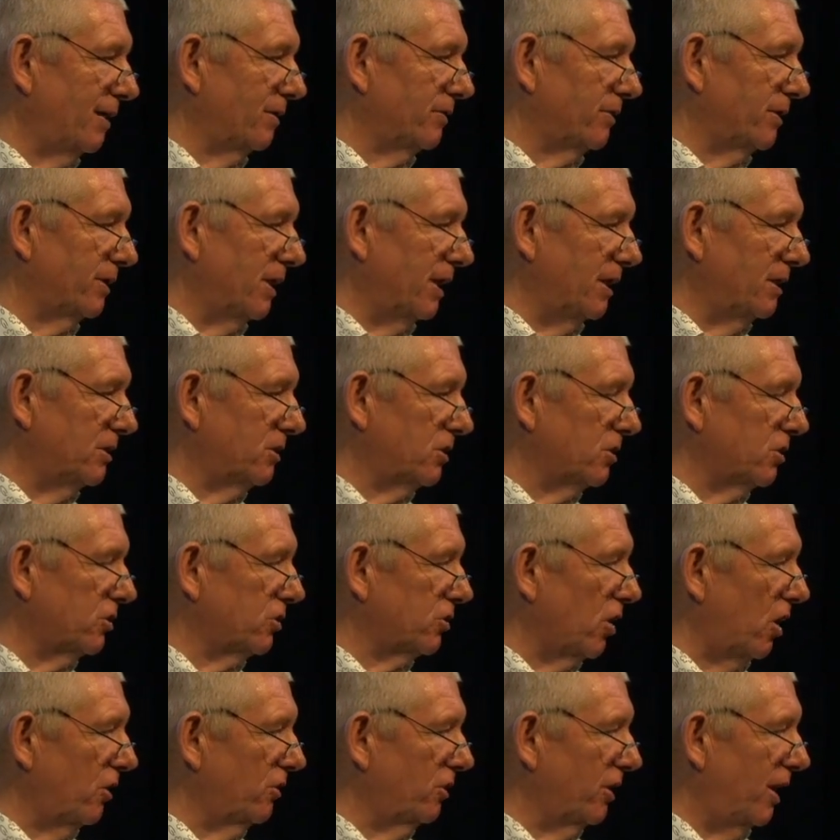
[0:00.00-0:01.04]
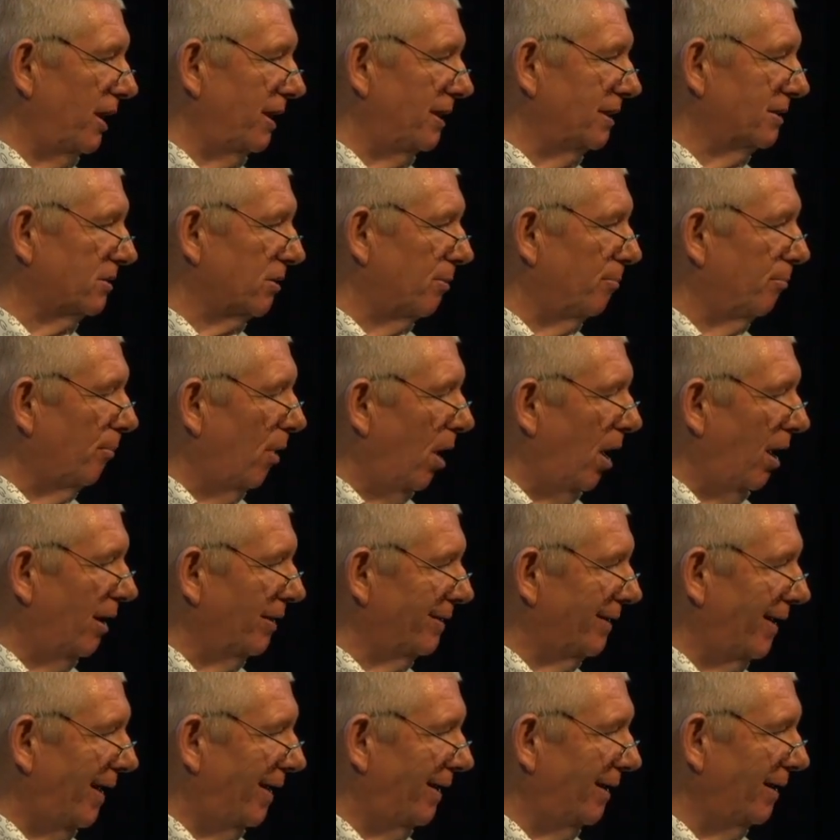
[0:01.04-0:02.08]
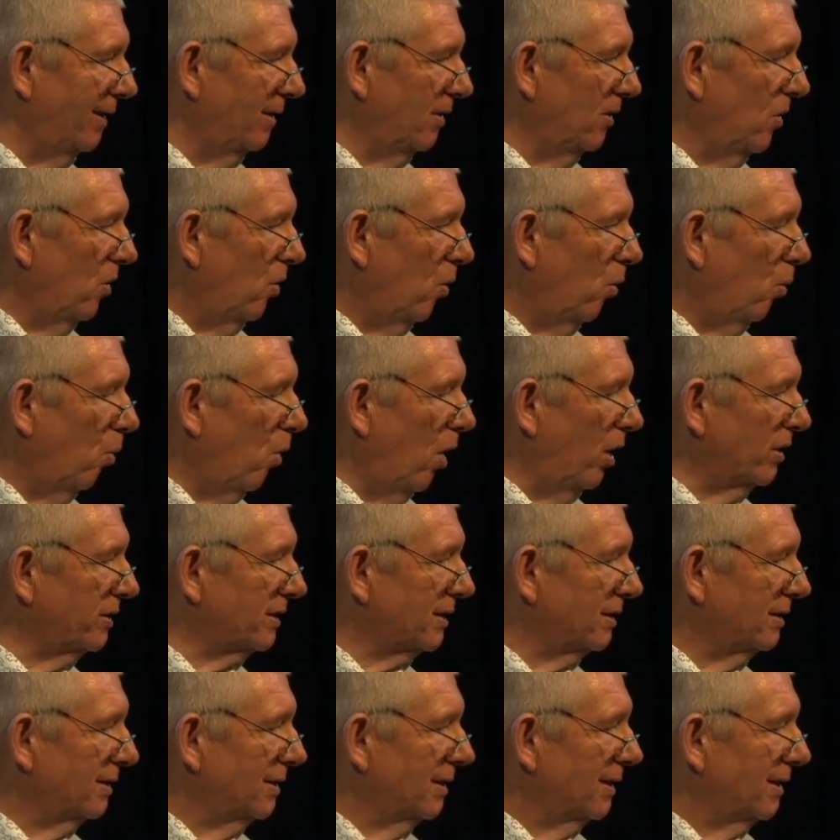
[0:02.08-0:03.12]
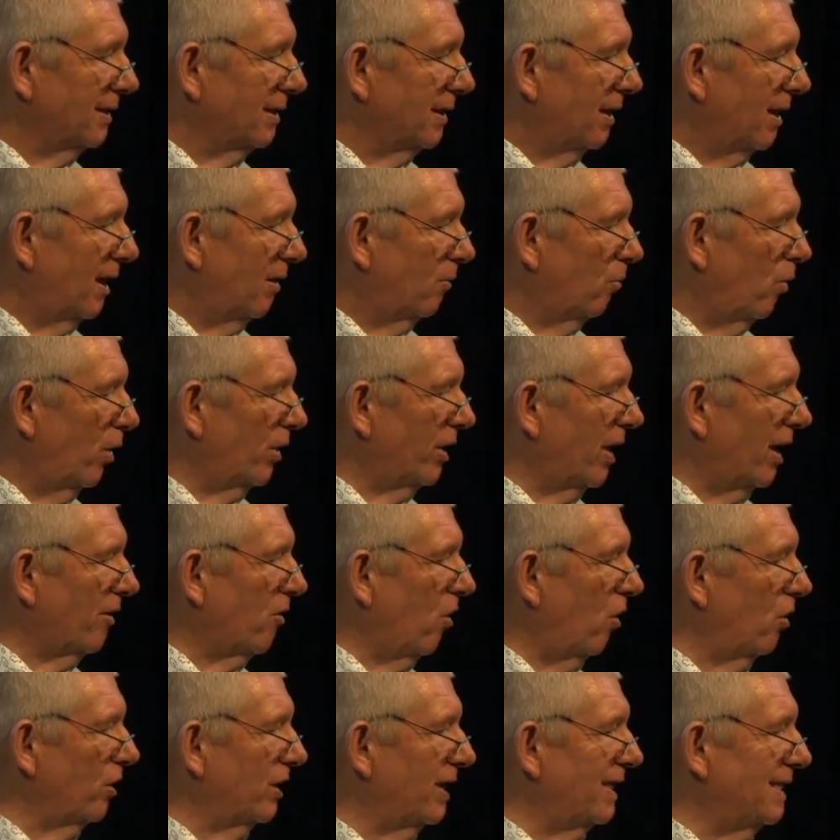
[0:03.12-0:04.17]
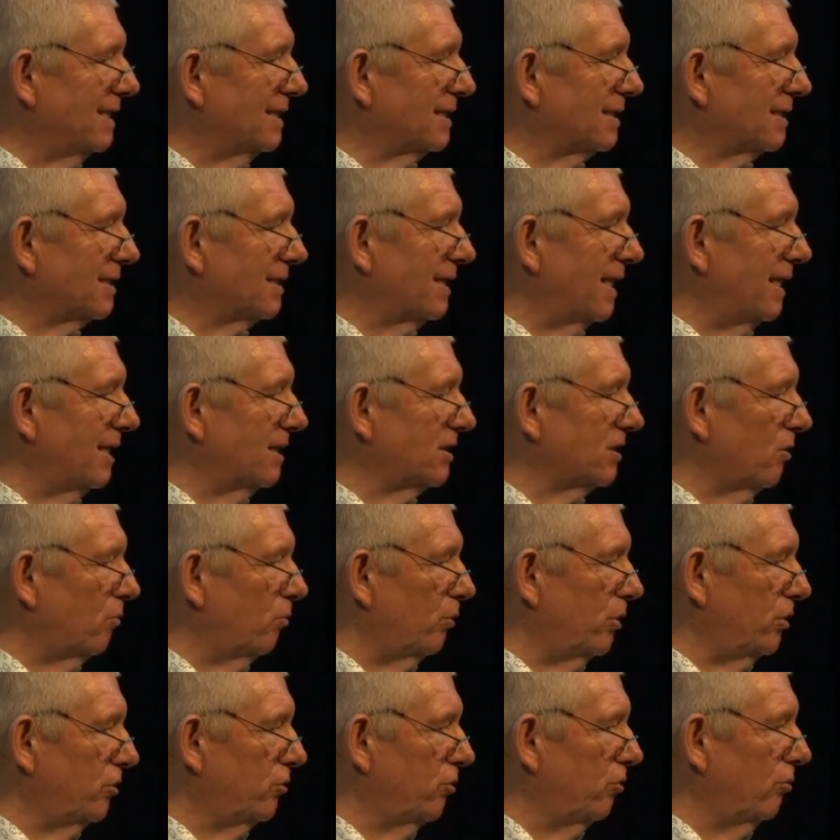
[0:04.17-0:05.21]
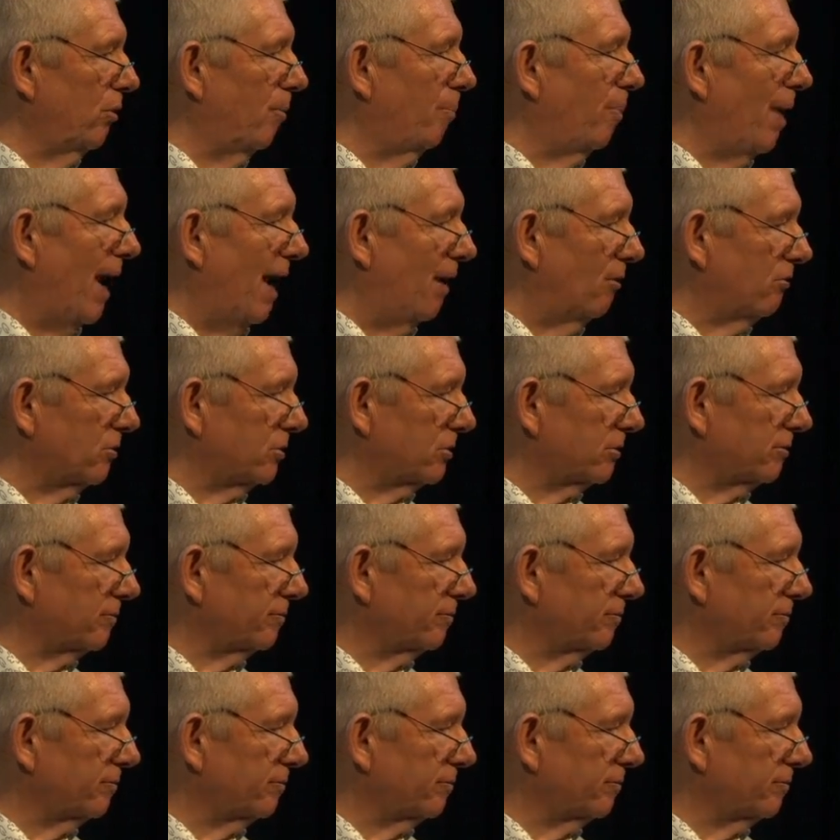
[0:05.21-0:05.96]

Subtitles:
on Easter Sunday, Easter Monday? What are all these things that we do about?